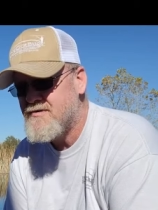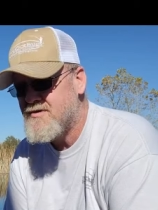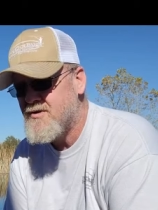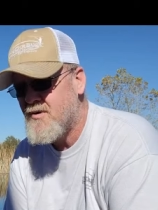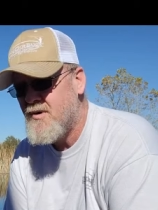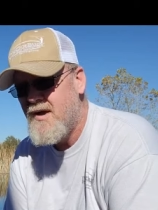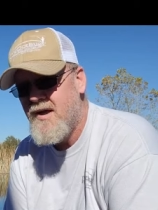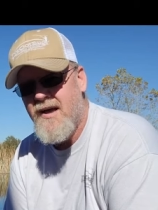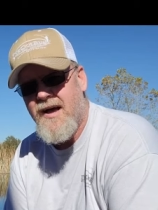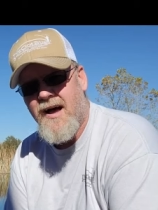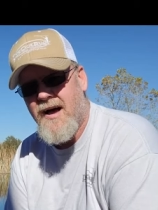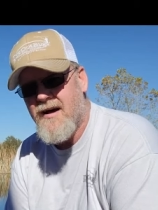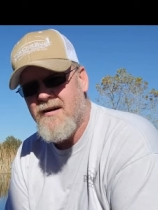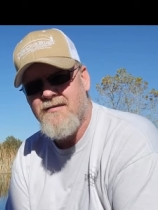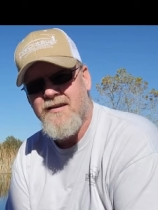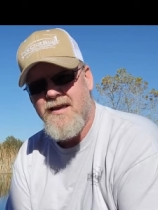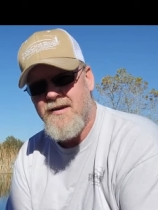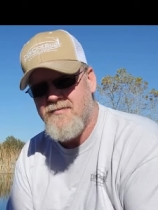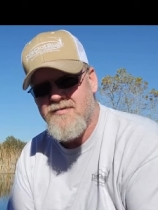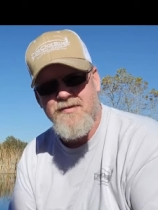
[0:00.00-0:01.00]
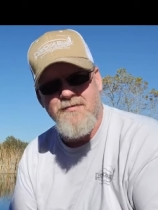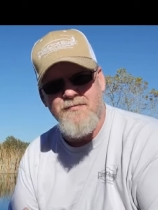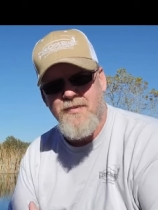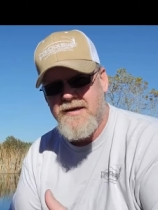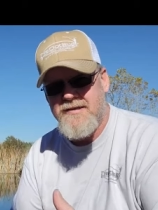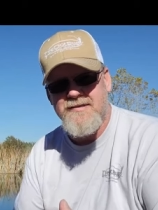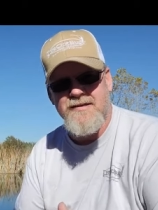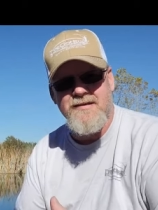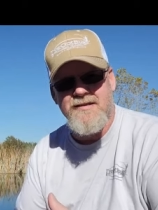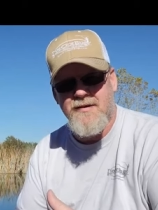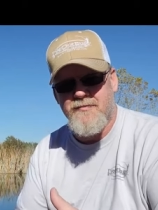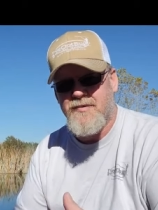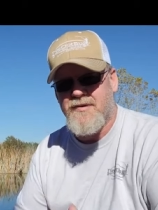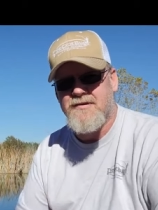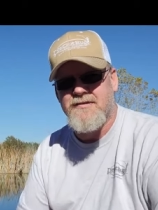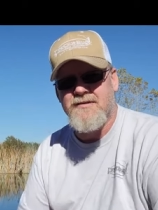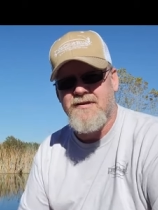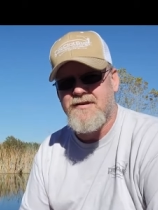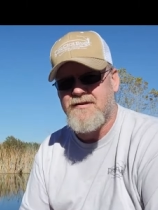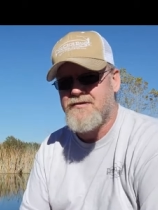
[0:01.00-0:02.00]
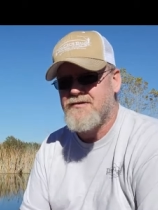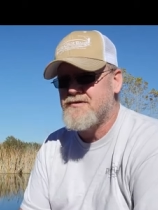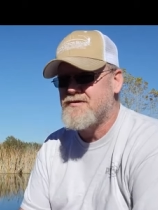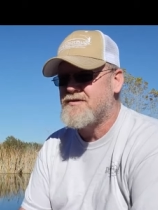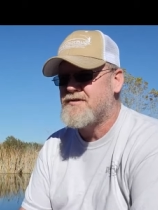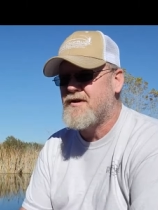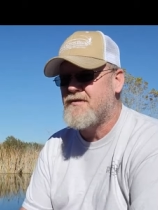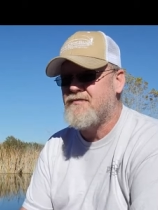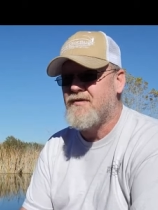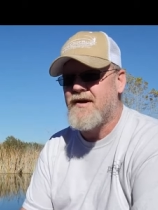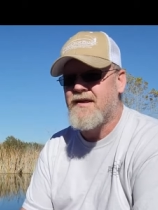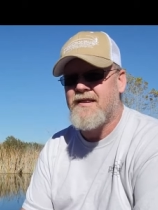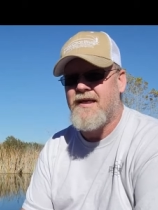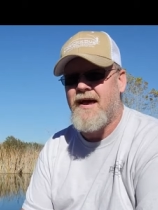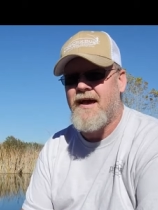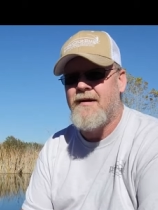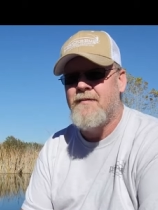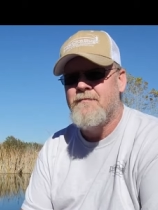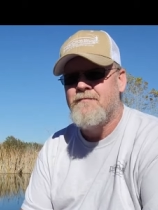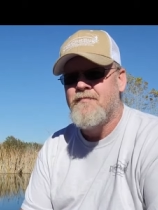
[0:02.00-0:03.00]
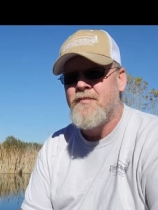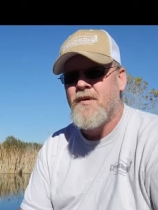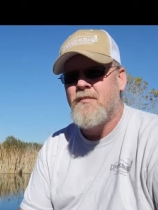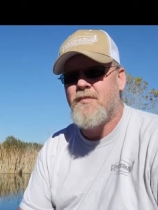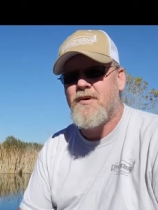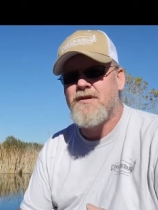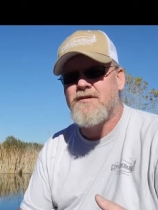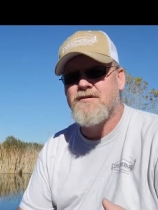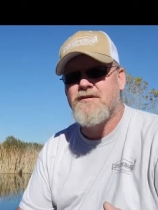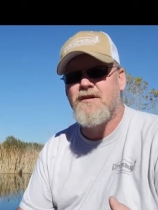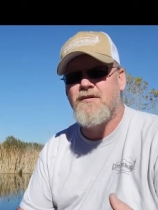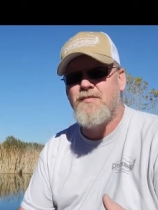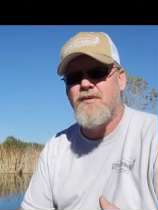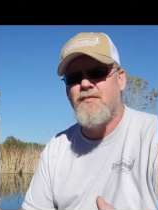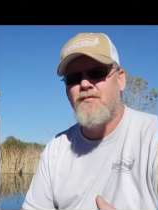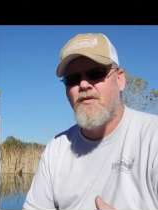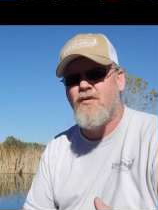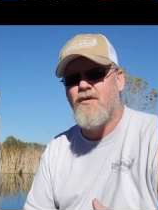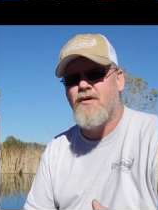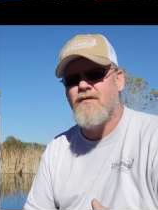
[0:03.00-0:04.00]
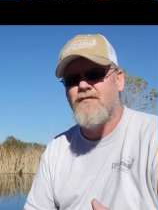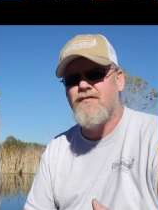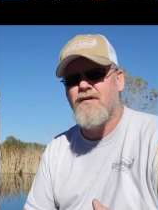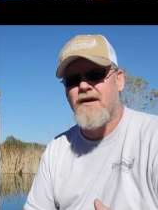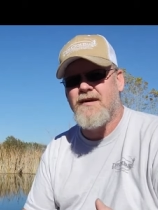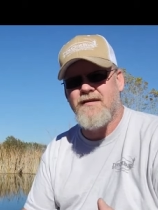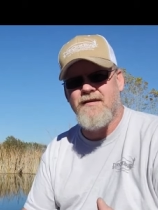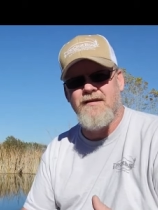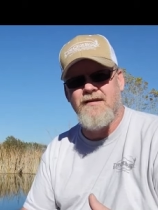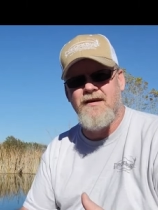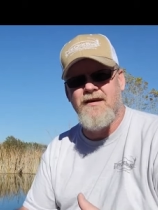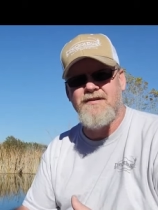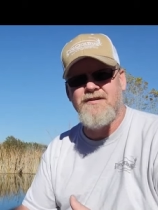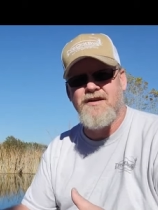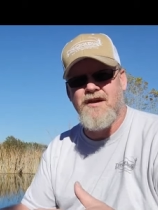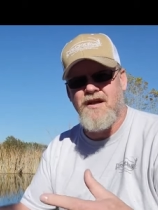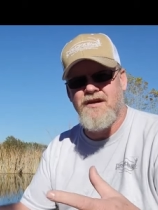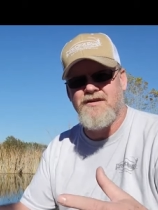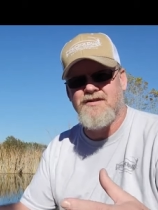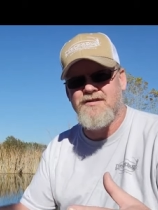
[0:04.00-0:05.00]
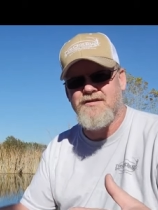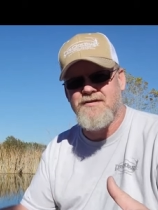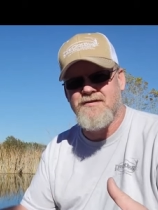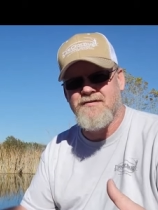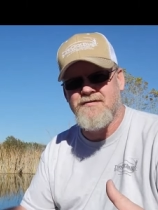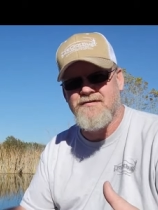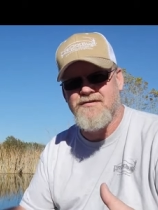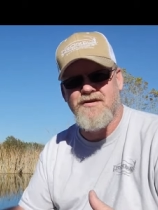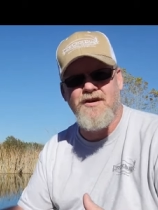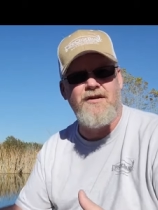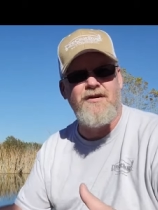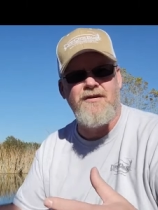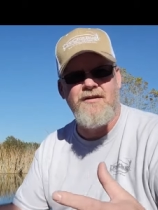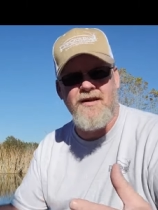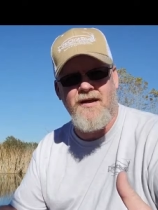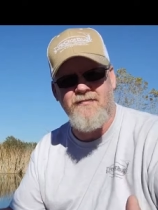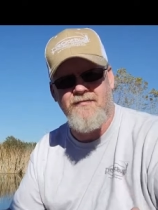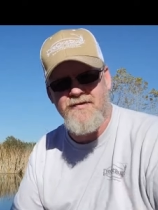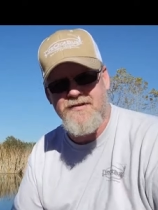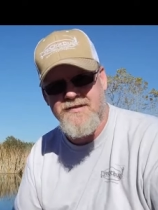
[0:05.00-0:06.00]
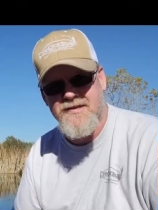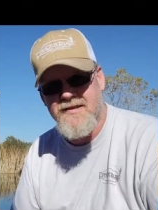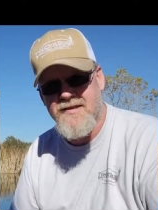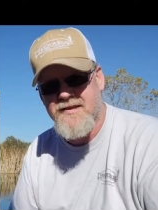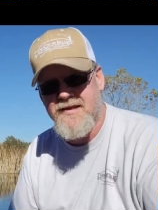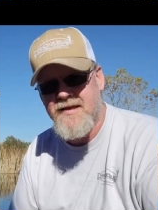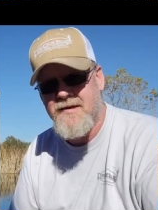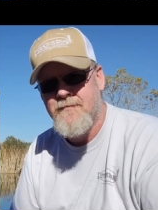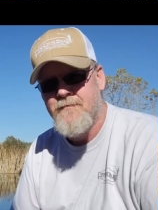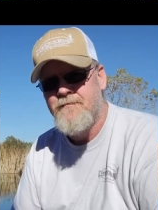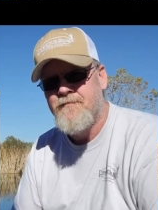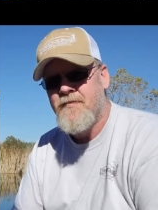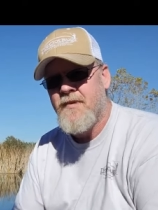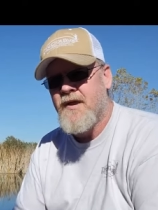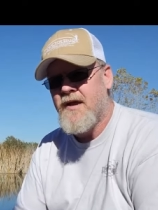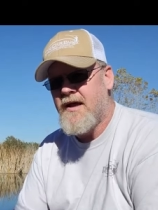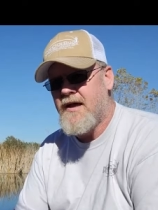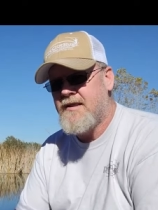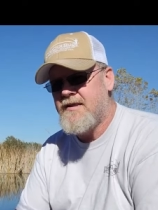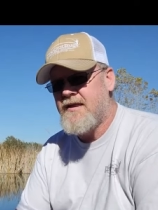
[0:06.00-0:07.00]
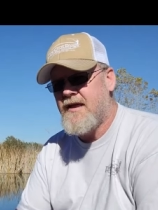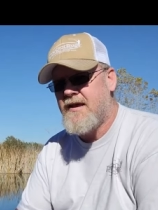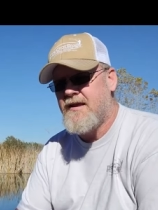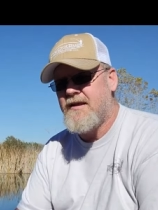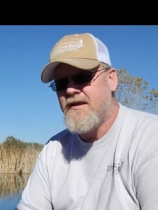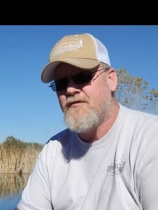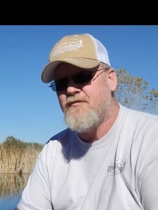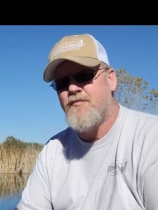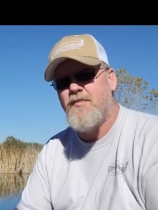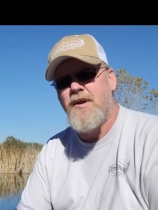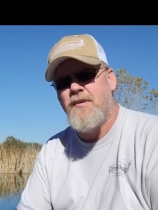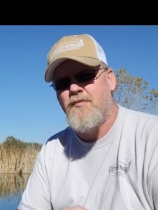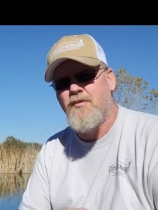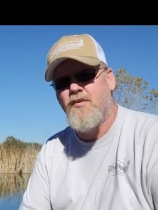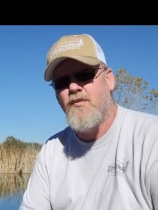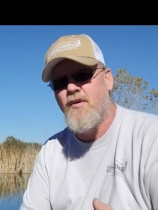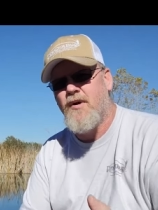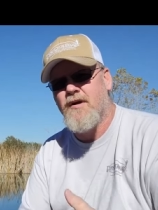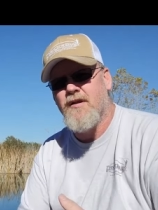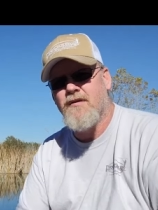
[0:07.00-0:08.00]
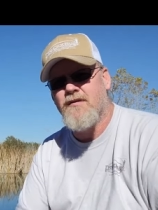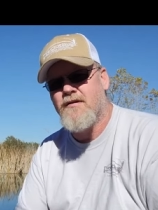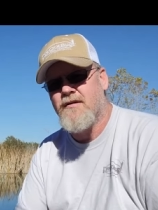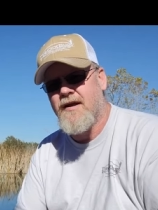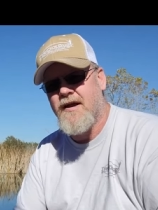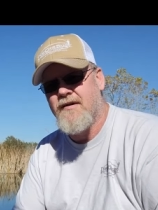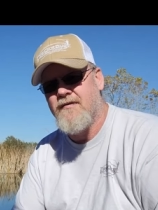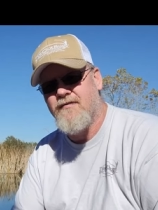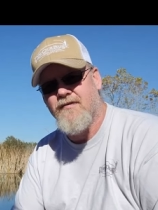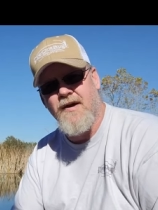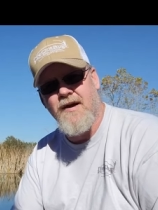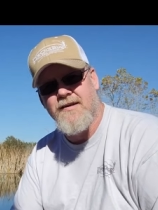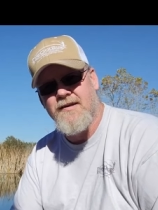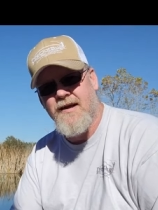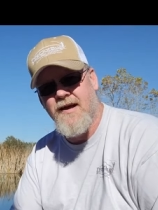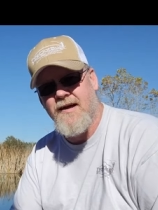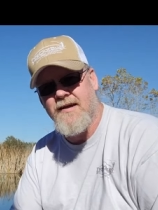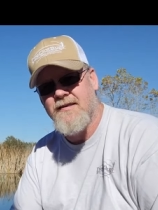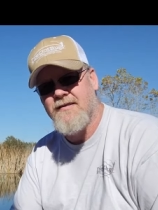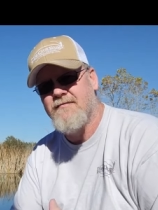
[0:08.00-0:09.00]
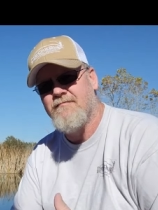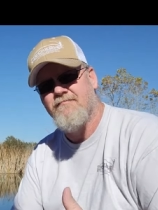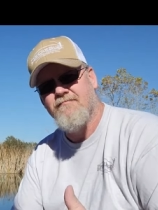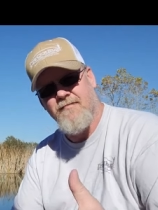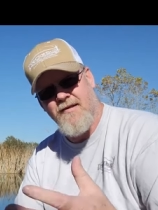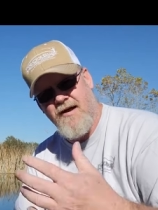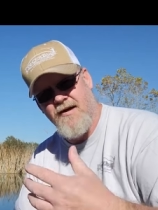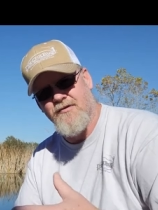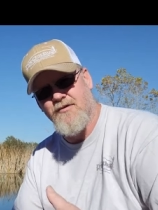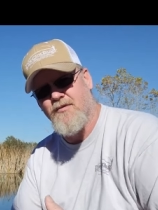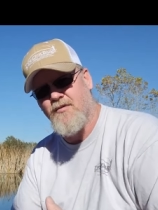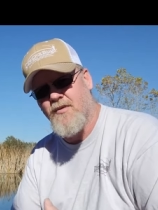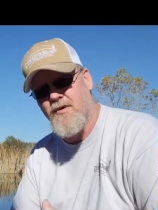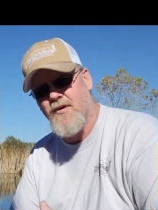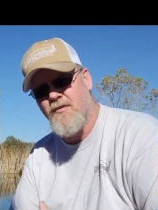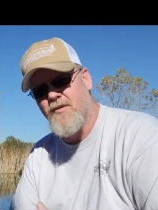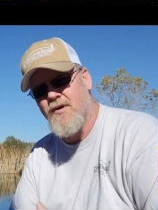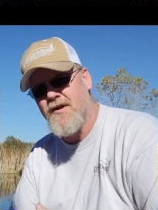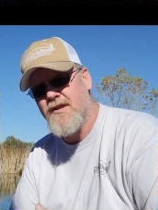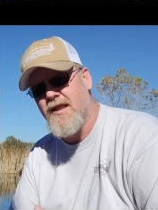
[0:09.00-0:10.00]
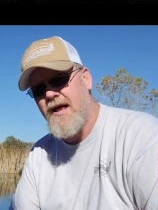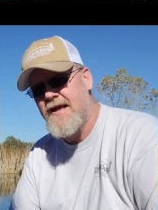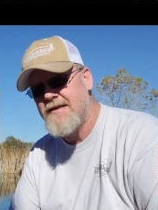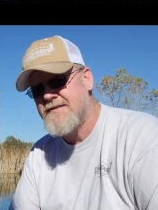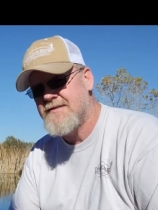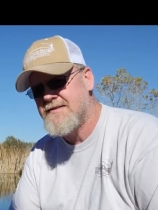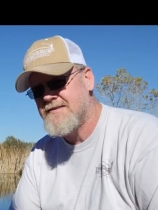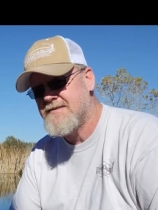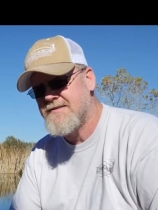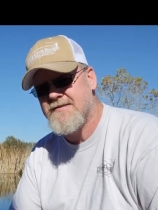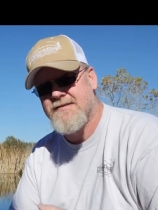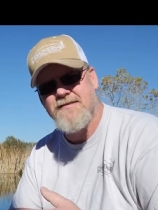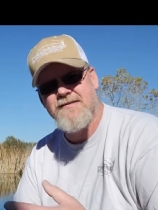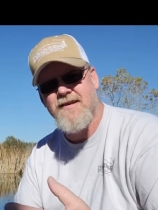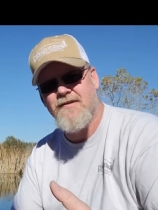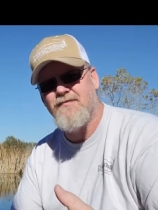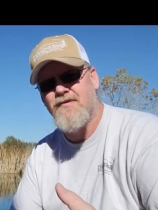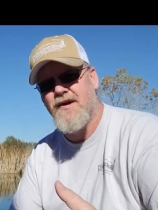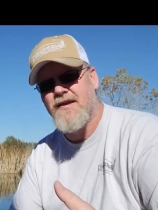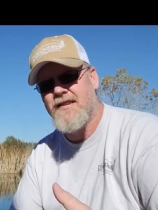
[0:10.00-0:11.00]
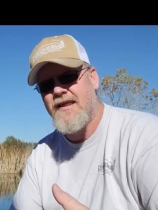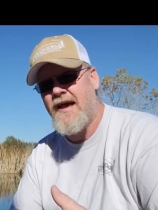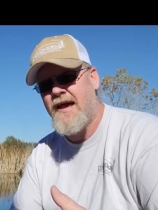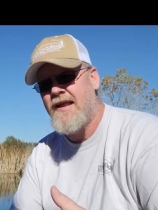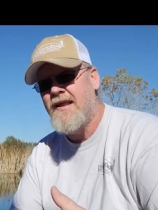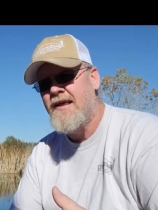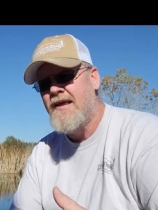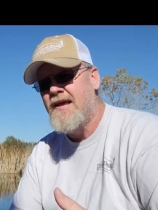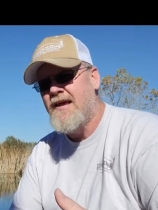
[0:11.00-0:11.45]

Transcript: So I'll keep some basic tippets, leaders, stuff like that. But it's going to be more of like an education sharing type facility. And then if people want to learn how to fly tie, I'll do one-on-one classes, stuff like that.